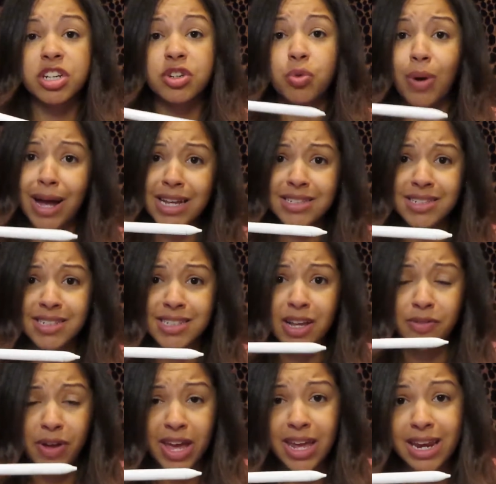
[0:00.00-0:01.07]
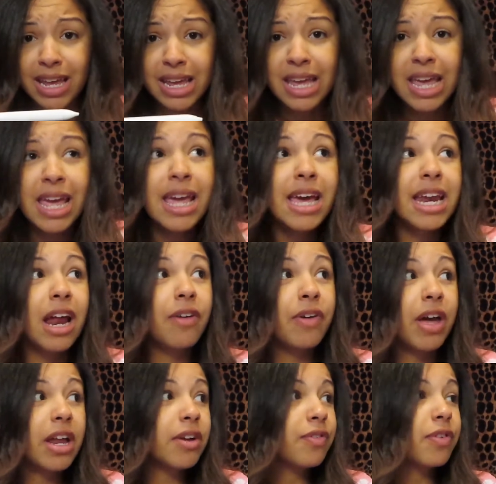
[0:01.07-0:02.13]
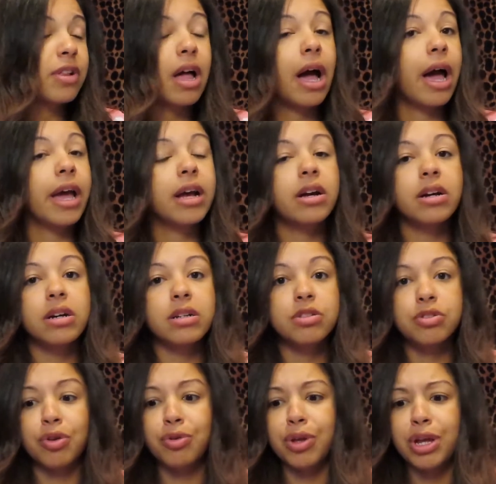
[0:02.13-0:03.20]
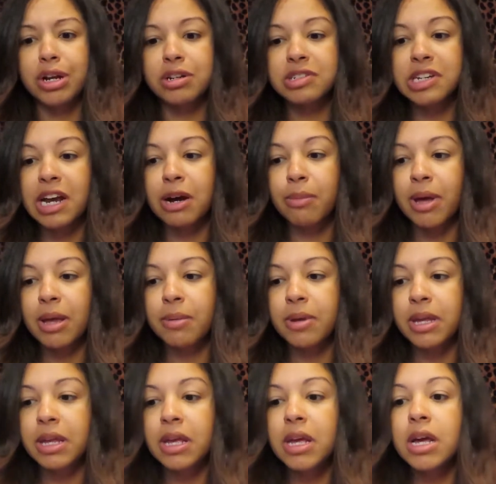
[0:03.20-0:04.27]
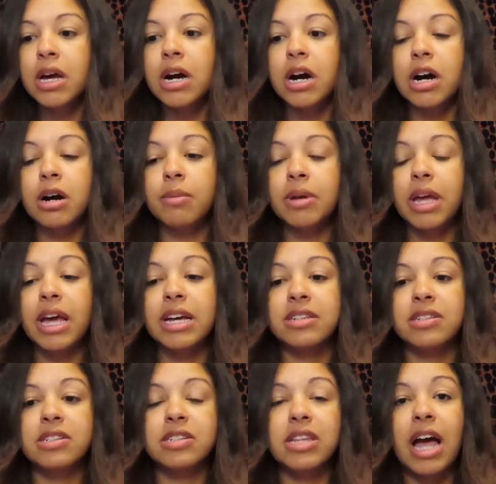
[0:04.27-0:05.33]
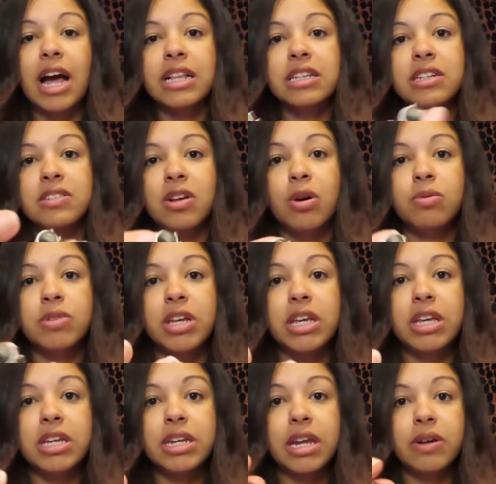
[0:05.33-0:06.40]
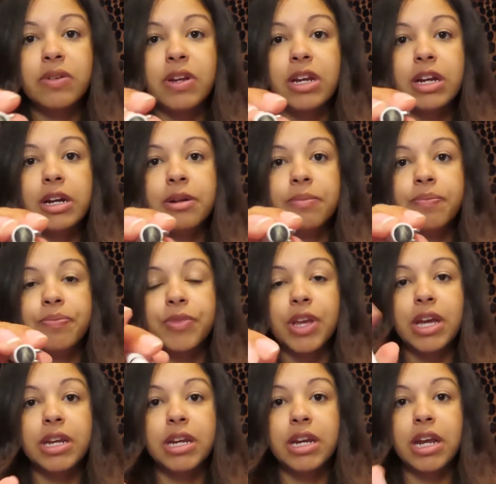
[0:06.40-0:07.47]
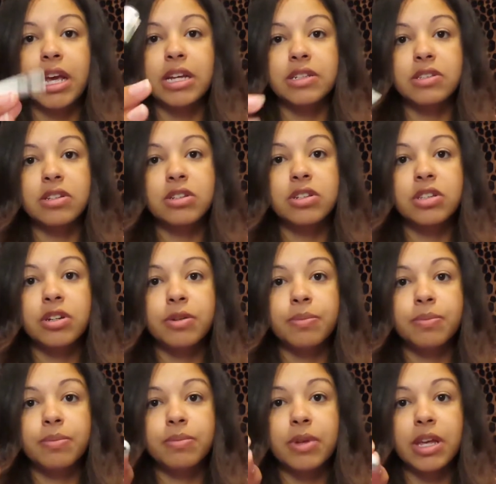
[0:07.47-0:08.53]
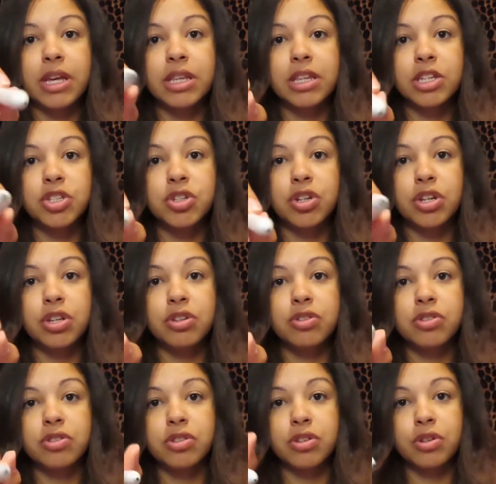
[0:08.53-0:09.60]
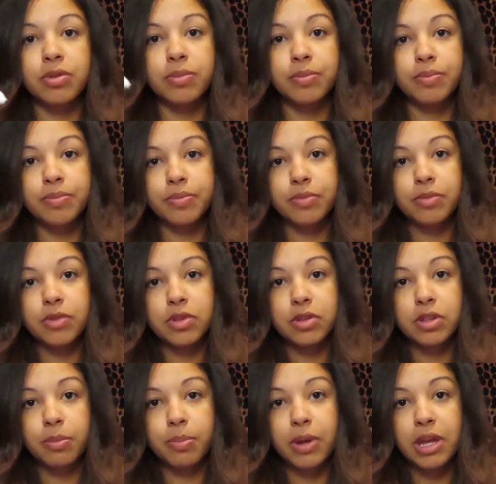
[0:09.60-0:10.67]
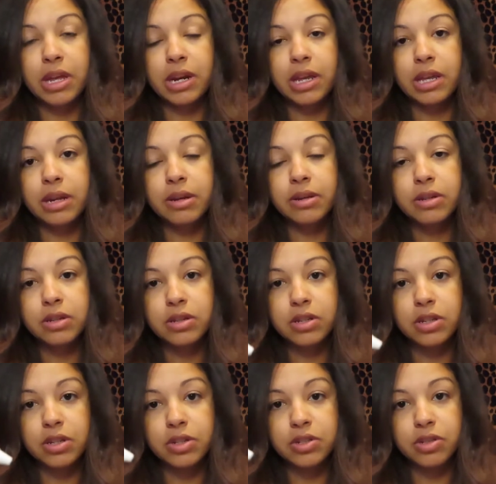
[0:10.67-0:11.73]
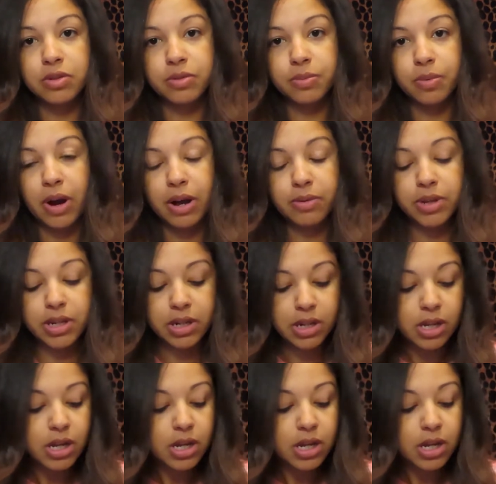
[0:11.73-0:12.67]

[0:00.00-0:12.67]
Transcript: it twice since I've had it, and I've had it for like 2 years now maybe. It has a stylus on the end down here, and then it has the other end that you can use the pen in to use to write with.